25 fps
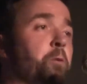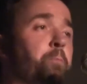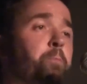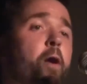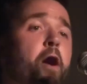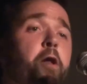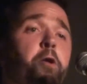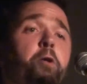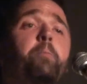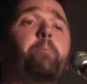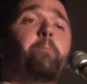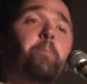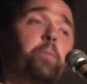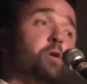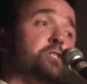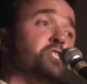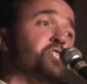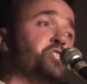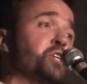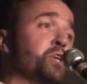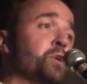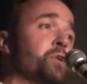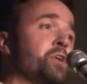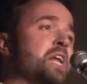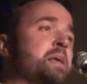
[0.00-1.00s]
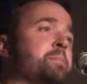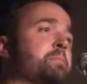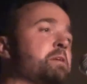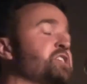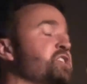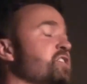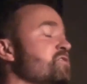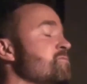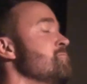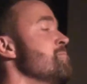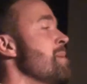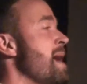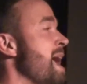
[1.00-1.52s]
beer bottle butcher an
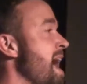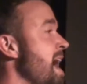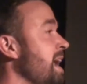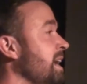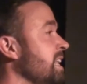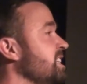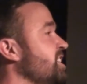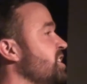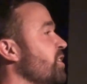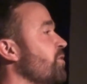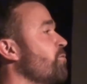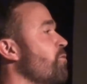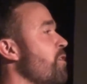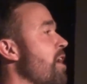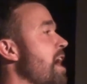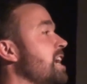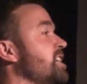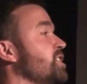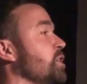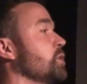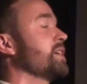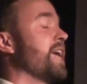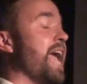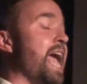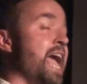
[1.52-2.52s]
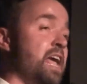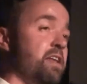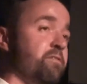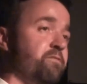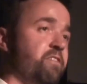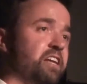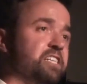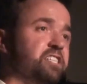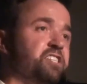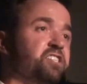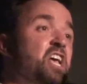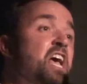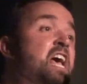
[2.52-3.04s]
image of man into fragile
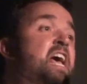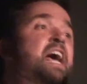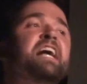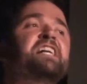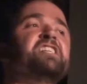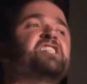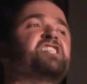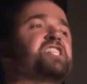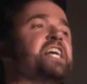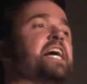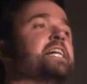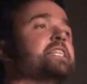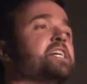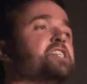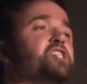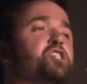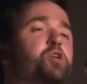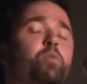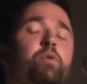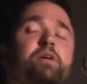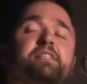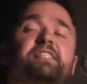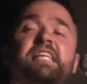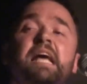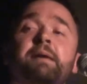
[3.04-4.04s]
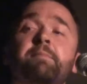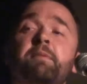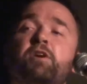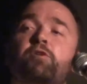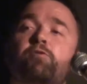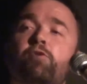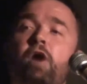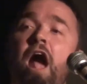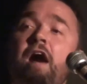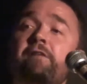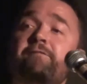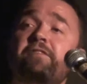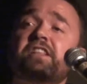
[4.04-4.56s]
canvas and sell it to a
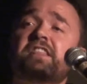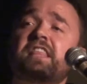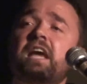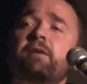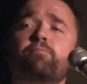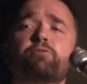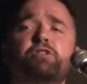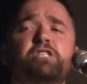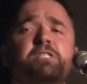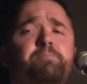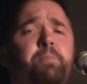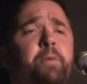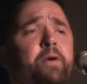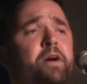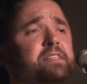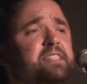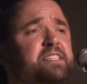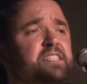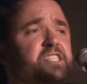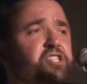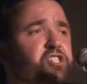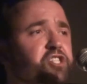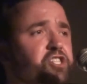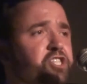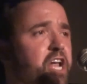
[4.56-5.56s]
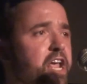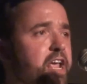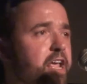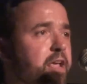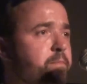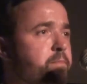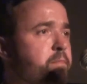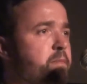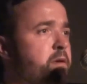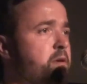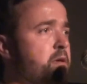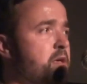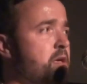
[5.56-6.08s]
demographic that responds to
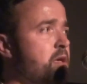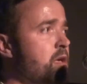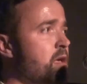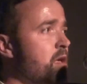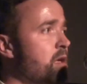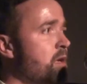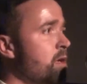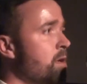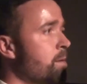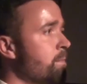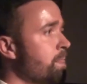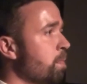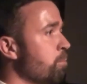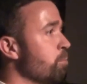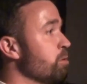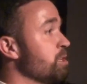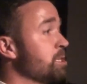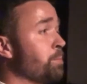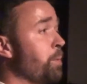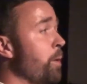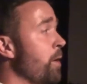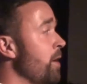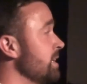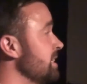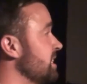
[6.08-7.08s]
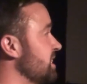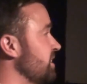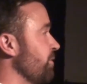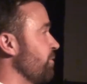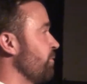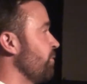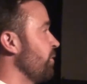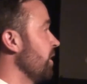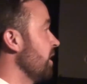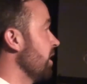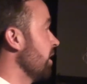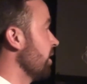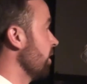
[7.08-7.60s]
shame, responds to
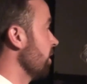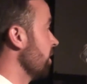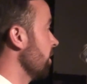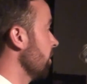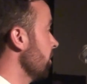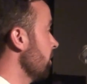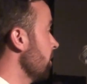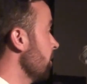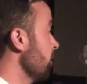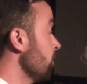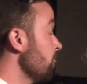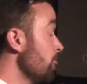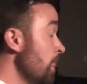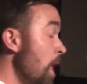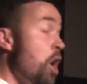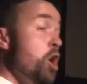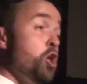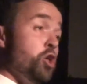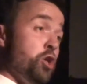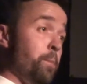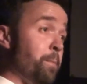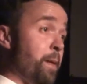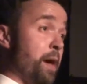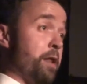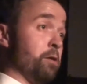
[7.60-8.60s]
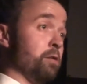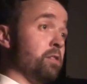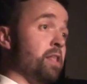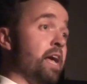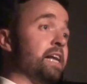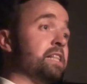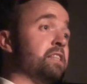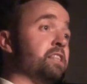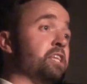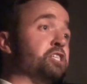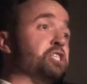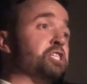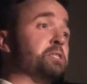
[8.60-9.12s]
fear, you better
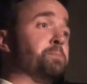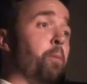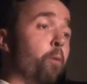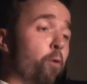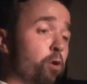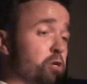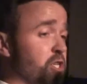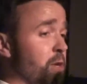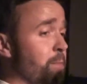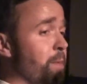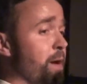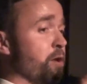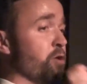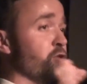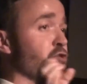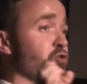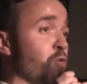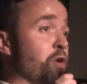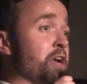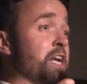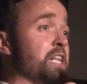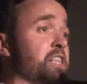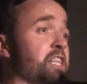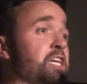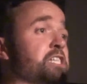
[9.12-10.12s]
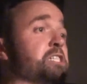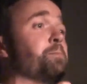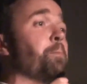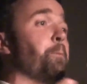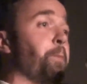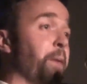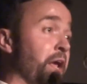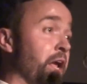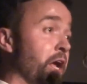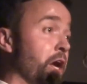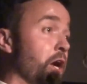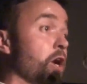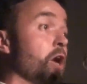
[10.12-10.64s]
like this sports. you better drink this
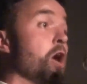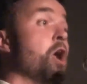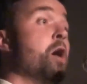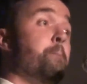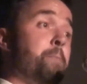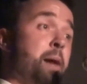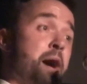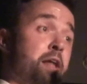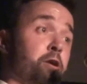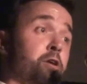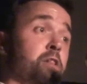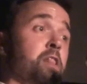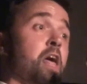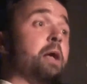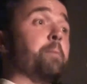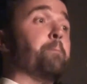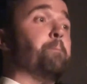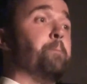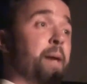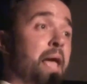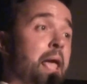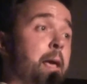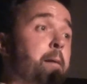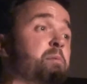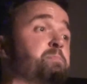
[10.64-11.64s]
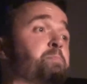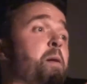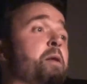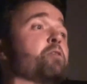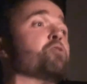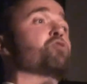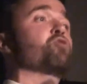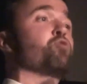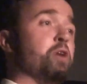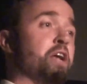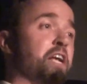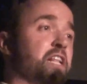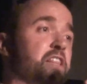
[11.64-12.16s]
beer. Better like bangs,
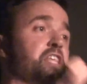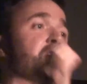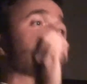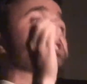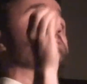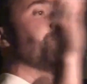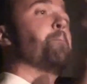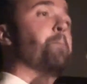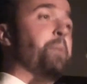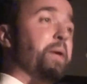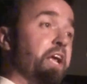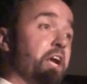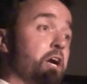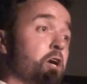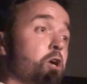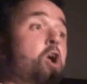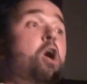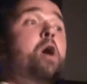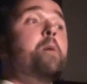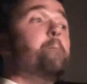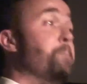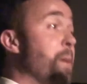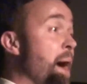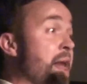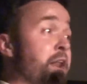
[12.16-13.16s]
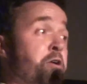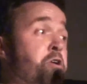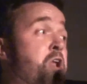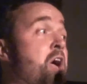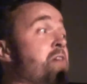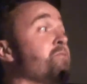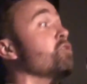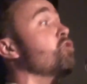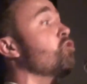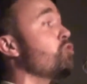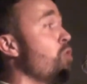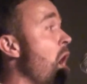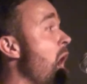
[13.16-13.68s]
better drink this beer. Better
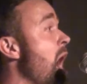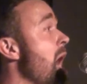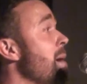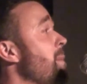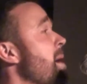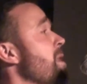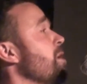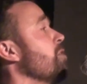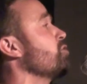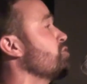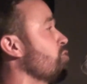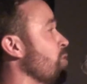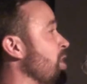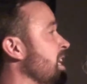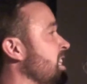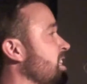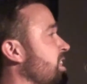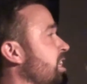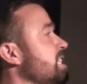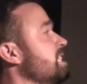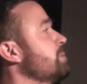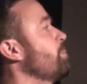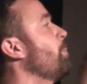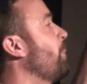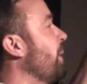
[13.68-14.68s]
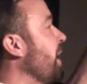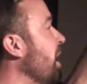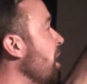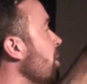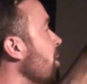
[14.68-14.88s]
never cry, better drink this